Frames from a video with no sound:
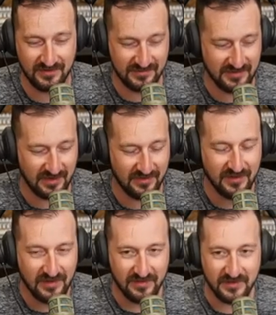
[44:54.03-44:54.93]
It's that
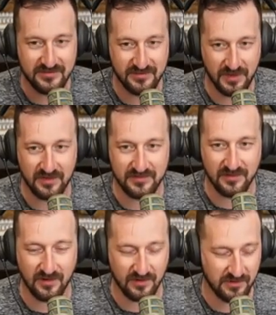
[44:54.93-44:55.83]

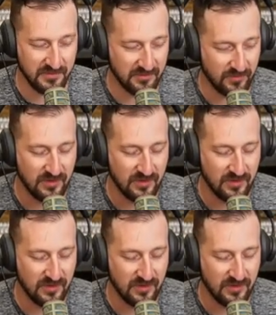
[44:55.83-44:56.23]
semantic argument.